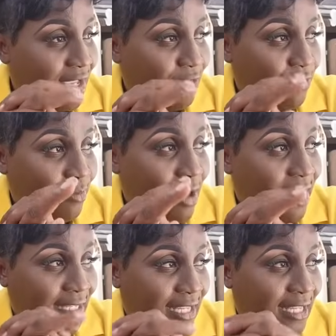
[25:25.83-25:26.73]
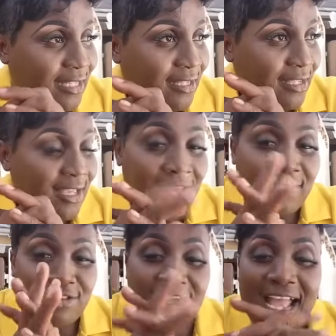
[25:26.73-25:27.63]
Every morning.
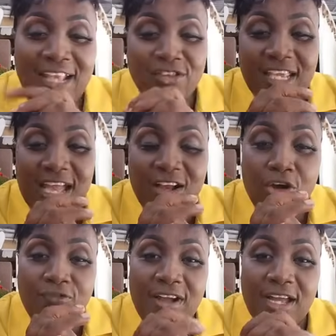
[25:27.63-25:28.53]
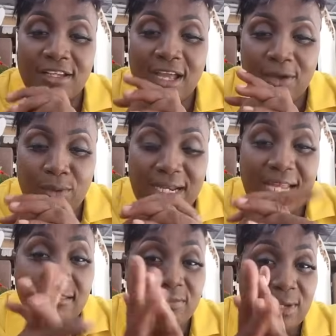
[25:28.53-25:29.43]
So guys, you can go over and what
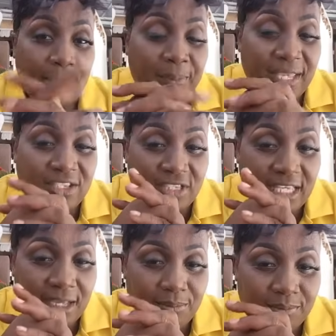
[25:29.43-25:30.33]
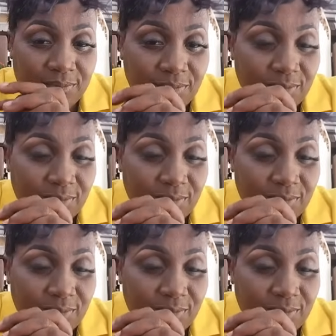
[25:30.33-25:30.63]
the page name?